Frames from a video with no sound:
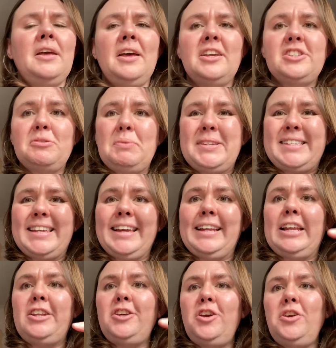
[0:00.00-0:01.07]
So you'll be singing
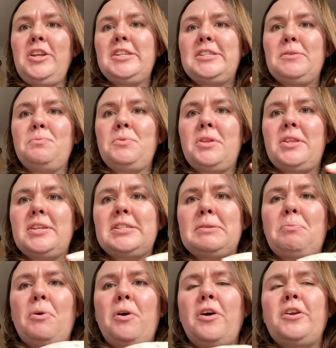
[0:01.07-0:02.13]
in unison with the
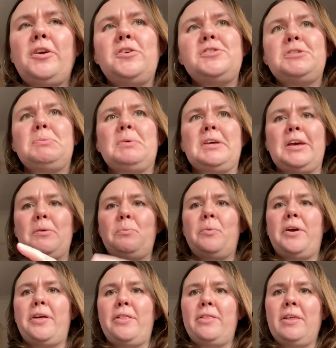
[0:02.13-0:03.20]
sopranos to begin
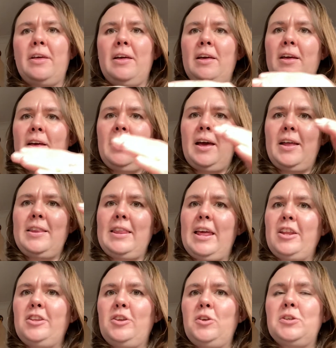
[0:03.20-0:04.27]
with, and
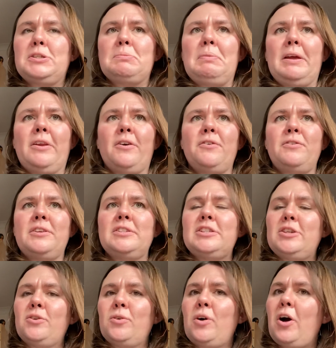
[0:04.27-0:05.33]
then you split off into
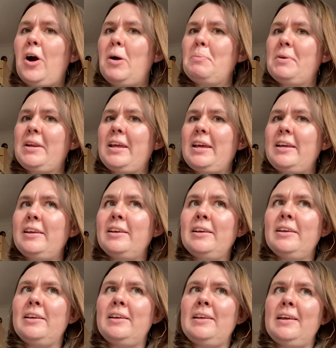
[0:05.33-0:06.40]
your harmony
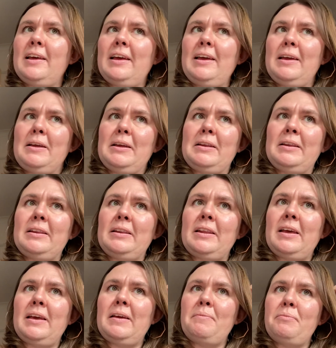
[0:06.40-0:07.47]
in
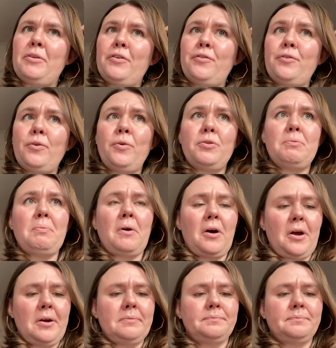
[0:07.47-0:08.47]
the 4th bar.